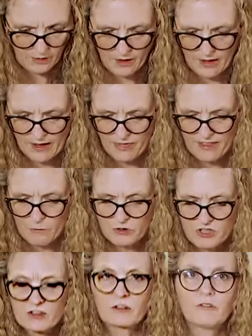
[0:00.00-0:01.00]
and then we're
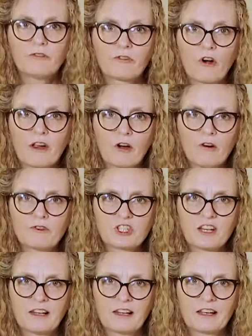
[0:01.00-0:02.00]
just going to fry it off
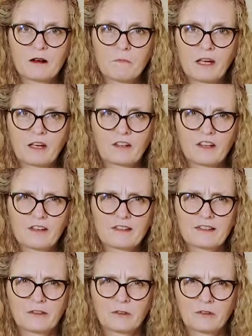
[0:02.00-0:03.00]
gently and make a nice
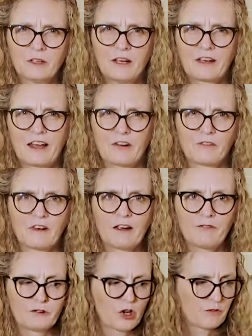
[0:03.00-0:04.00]
little kind of
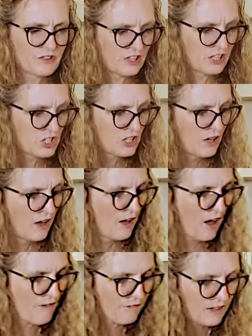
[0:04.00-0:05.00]
leftover dish.
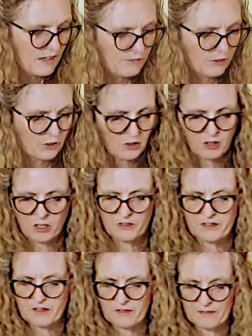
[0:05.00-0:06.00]
I've even got
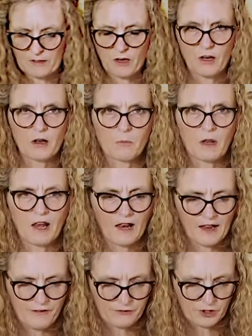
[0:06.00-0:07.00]
some
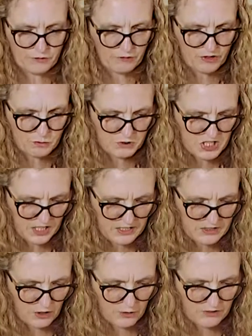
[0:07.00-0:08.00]
leftover roast
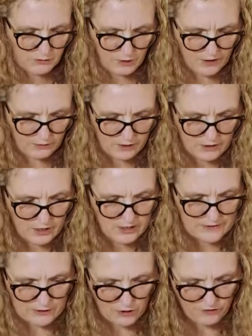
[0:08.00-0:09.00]
potatoes as well,
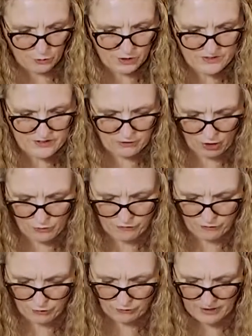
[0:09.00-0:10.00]
so if you want to go
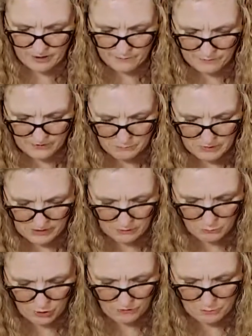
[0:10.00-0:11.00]
for it and make
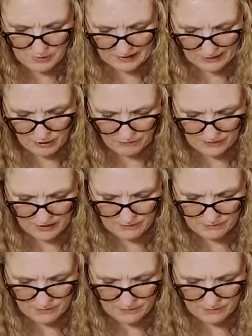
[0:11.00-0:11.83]
more of a meal out of it.